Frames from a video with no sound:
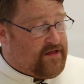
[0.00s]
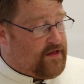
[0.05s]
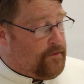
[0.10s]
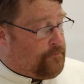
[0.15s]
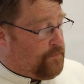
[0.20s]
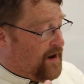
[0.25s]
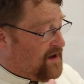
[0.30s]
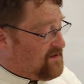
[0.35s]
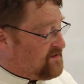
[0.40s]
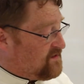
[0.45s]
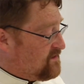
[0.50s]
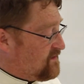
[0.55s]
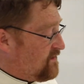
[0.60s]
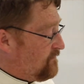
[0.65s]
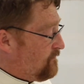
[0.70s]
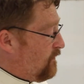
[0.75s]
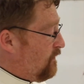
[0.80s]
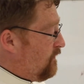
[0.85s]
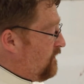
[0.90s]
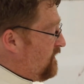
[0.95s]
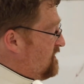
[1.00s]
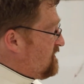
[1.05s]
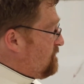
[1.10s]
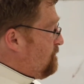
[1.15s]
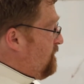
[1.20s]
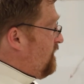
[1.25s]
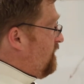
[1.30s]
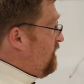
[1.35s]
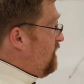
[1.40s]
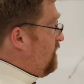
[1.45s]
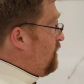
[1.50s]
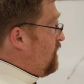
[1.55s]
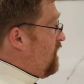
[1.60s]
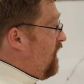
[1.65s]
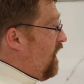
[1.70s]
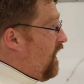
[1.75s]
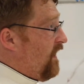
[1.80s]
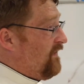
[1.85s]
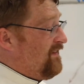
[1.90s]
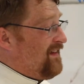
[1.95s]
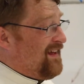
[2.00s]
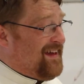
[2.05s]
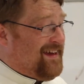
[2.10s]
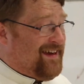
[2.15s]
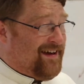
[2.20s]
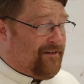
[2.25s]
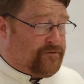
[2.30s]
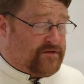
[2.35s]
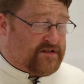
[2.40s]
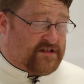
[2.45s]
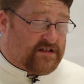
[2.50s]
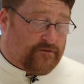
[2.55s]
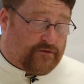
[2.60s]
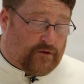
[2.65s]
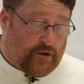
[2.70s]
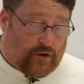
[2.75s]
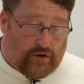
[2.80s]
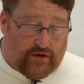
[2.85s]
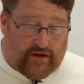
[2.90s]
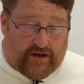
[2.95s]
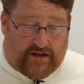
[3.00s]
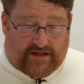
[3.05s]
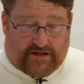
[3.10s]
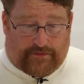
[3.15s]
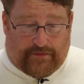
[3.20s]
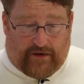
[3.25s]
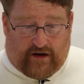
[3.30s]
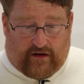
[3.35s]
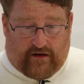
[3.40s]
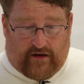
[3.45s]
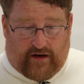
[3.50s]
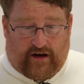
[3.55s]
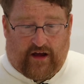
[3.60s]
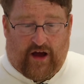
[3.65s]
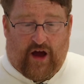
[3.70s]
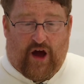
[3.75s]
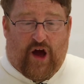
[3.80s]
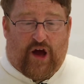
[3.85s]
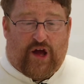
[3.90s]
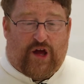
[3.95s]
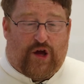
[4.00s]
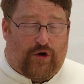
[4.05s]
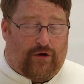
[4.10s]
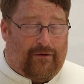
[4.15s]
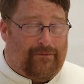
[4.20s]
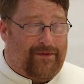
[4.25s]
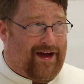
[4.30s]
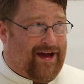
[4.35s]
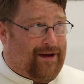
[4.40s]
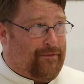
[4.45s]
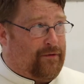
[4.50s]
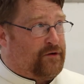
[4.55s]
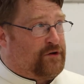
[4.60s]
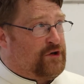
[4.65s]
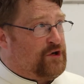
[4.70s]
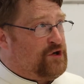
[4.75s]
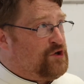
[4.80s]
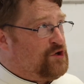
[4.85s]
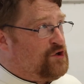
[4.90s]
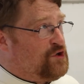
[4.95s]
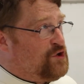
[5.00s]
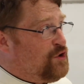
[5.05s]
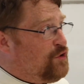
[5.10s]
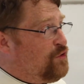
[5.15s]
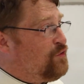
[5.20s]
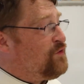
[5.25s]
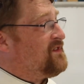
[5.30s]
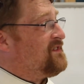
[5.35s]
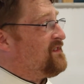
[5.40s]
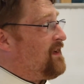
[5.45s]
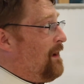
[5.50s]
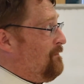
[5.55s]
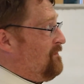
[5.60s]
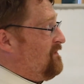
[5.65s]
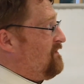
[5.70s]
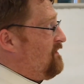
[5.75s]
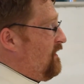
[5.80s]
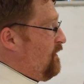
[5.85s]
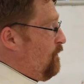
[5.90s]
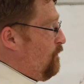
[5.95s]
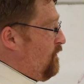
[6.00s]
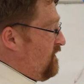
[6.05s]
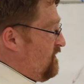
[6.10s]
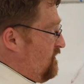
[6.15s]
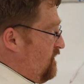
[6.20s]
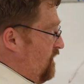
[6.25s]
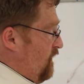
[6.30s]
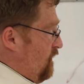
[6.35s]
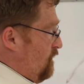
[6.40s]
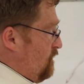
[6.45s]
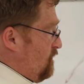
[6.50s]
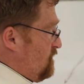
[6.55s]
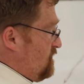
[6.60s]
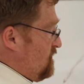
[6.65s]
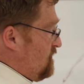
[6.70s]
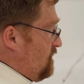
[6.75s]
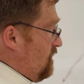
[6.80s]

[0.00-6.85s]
the presence of the Holy Spirit of God, the gifts of the Holy Spirit, you'll be able to do something with those.